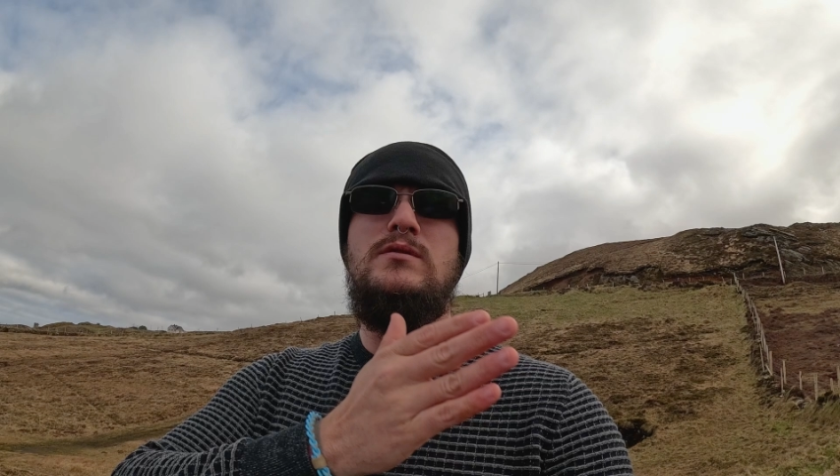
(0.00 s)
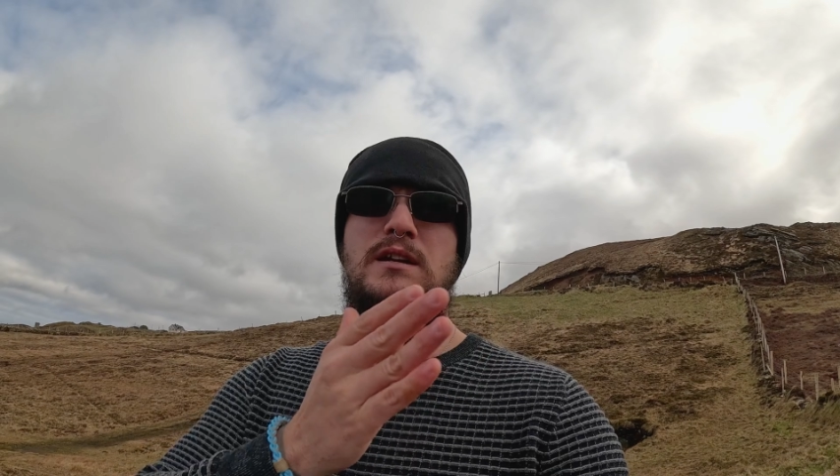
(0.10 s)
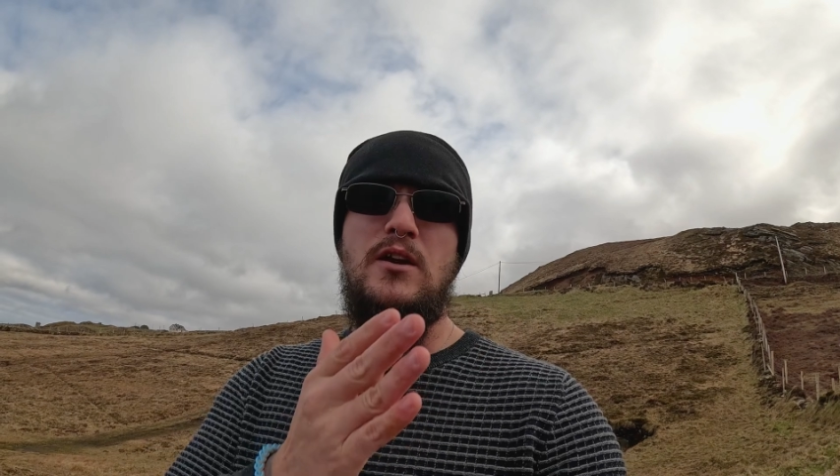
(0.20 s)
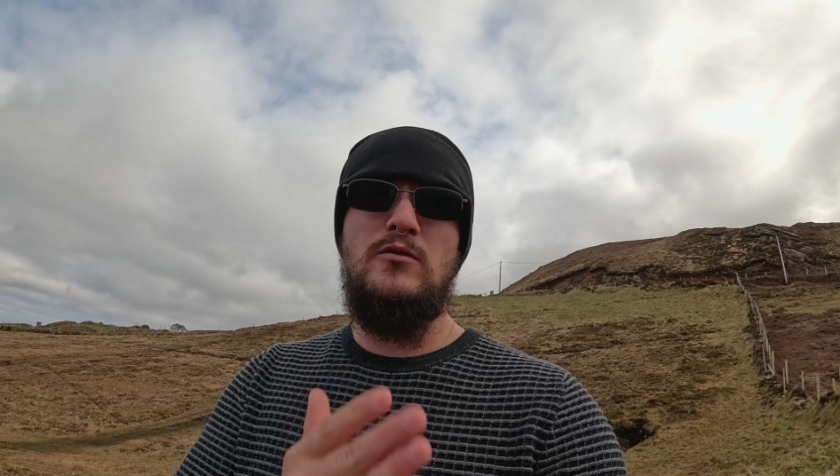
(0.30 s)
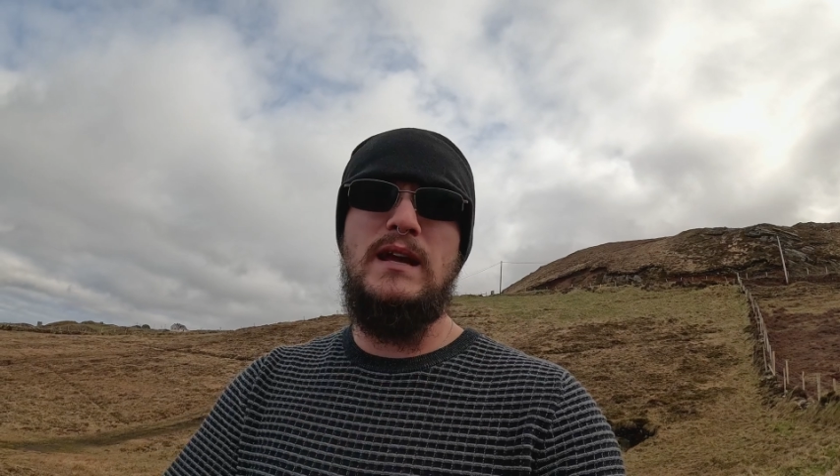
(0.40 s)

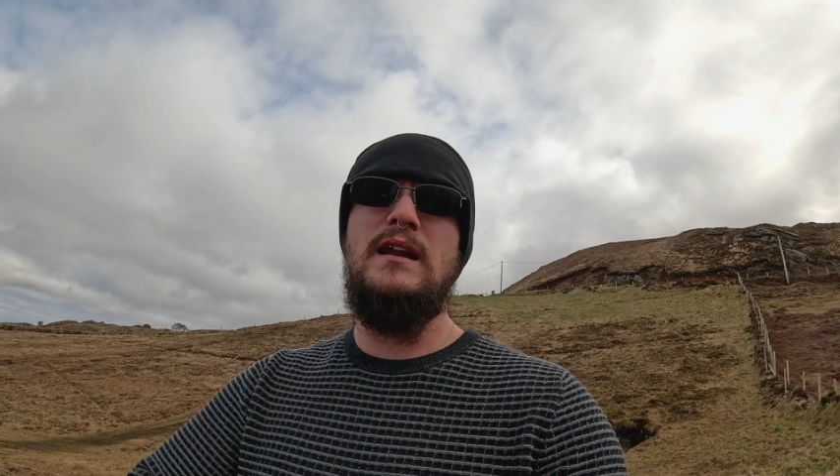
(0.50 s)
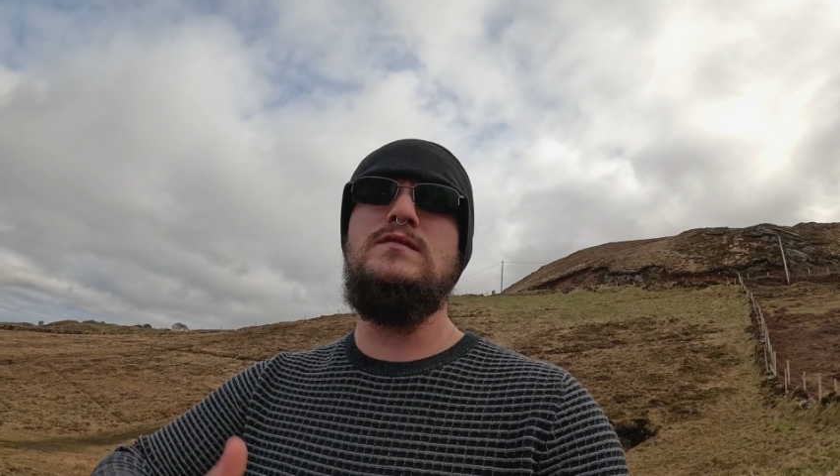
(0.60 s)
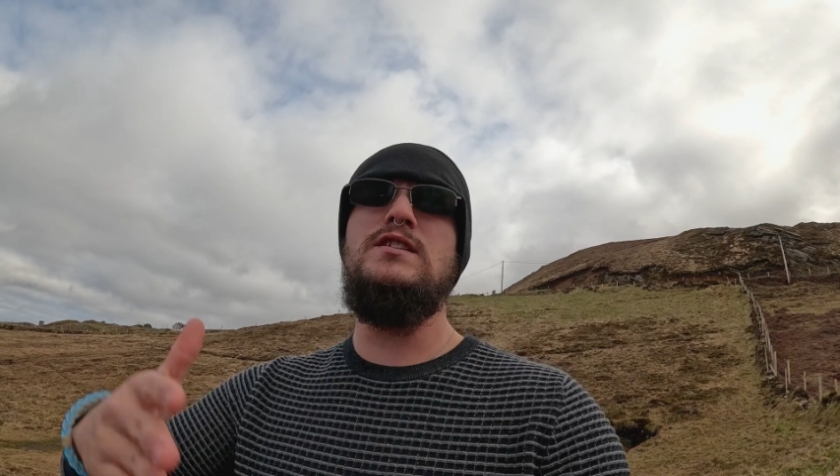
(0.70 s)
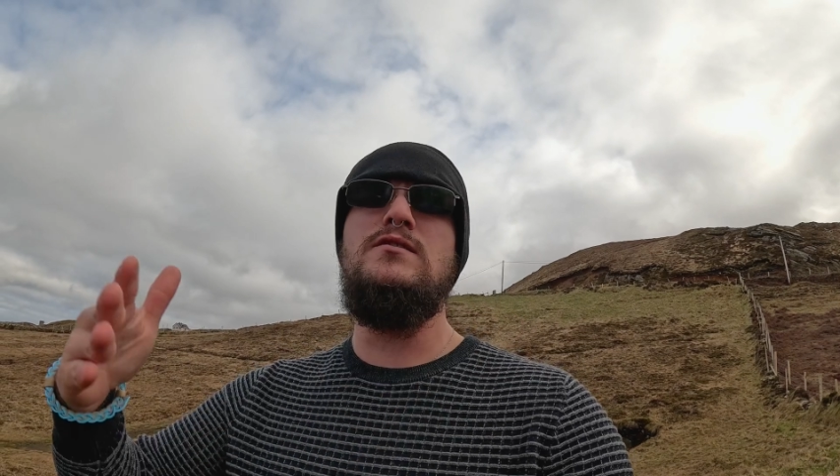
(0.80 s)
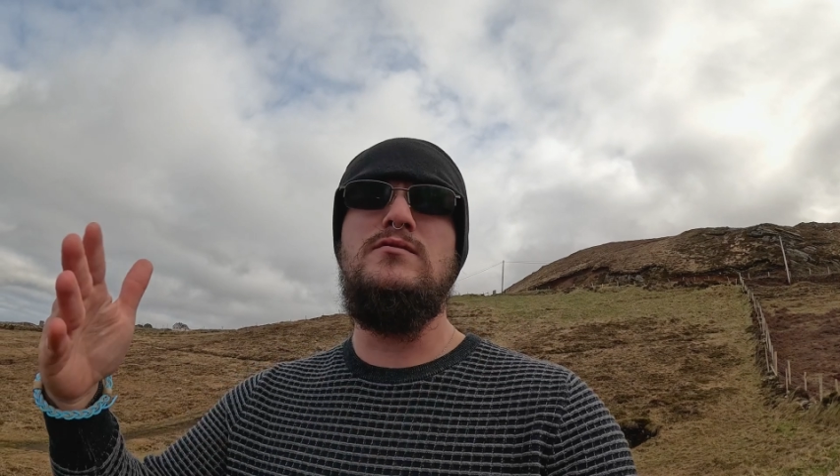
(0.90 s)
you know,
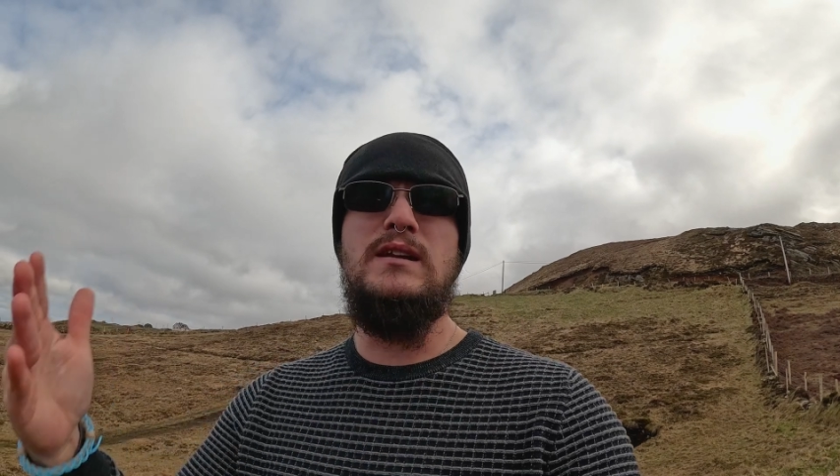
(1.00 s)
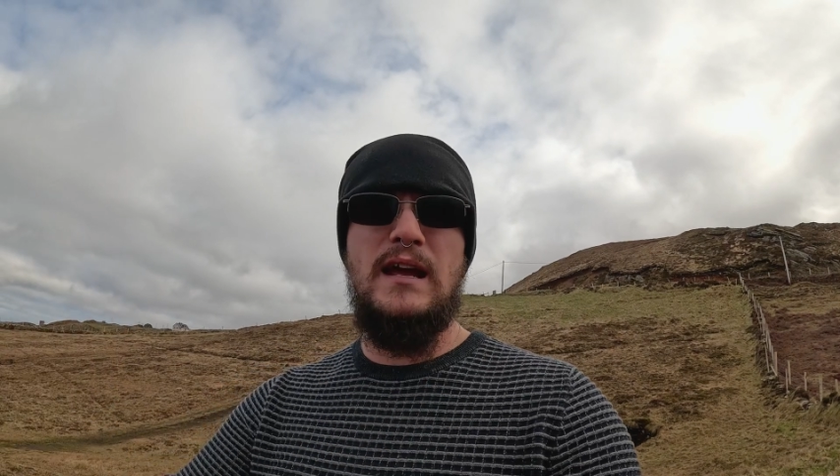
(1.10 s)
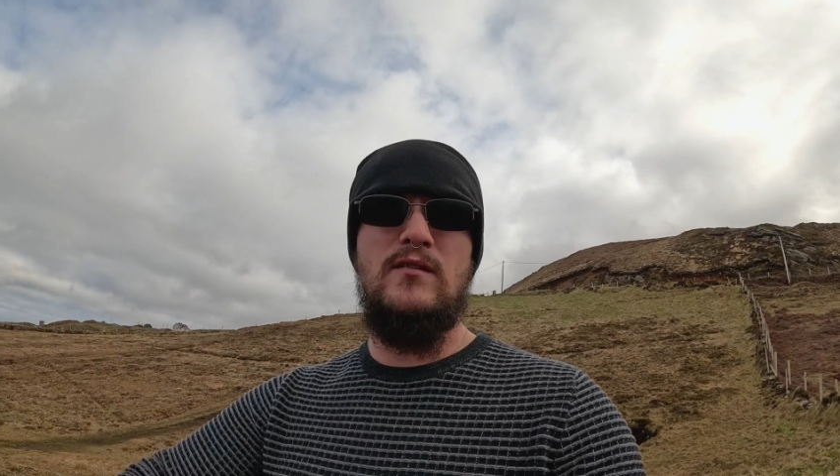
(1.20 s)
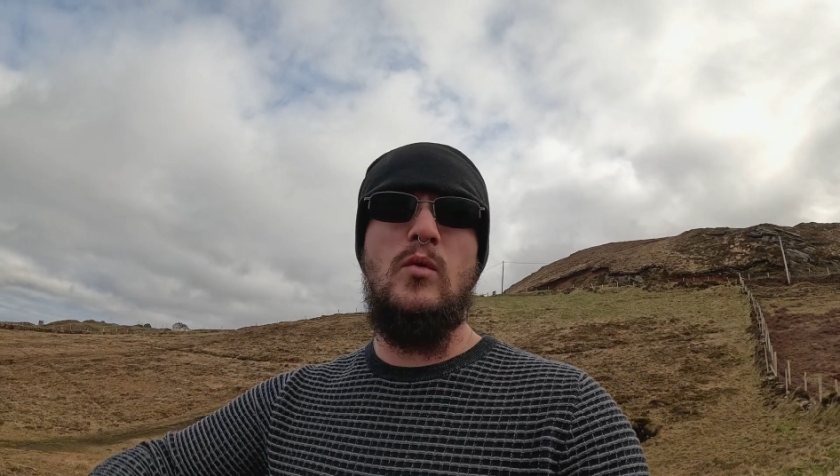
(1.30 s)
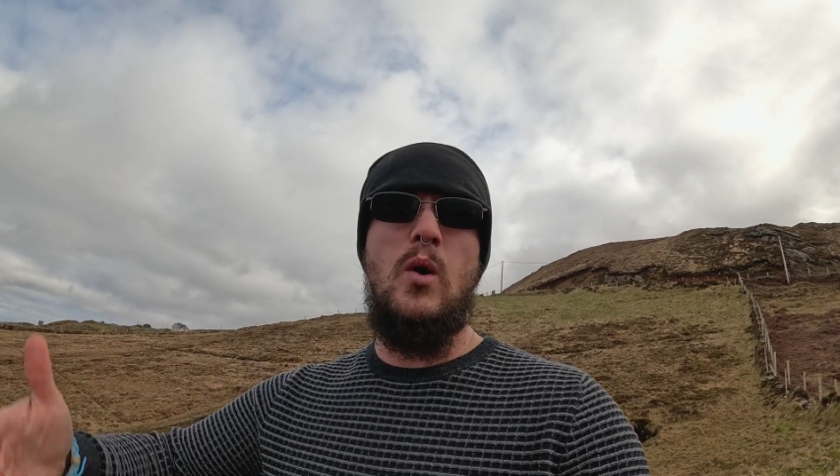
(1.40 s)
-2,
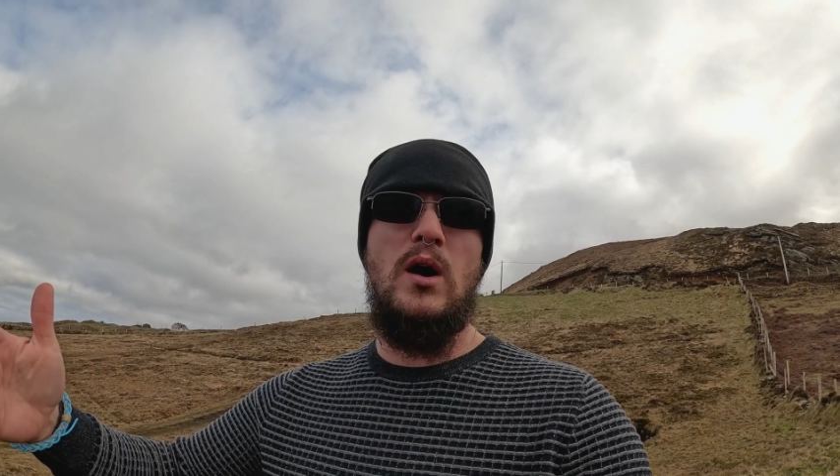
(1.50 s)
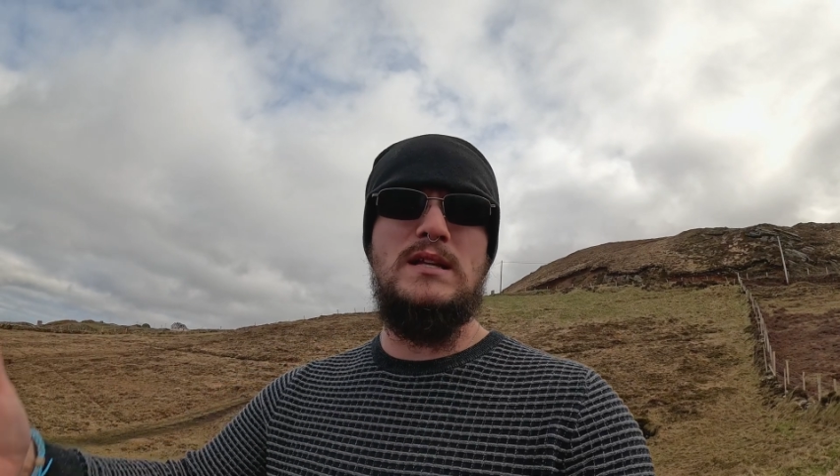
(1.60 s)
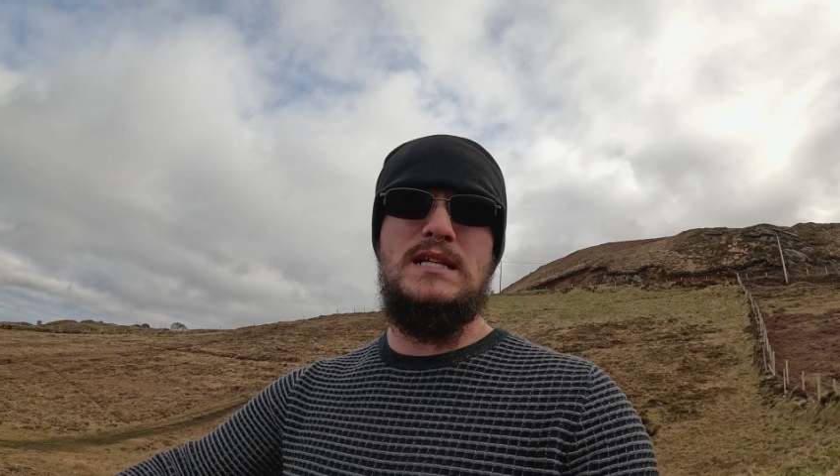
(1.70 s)
-1,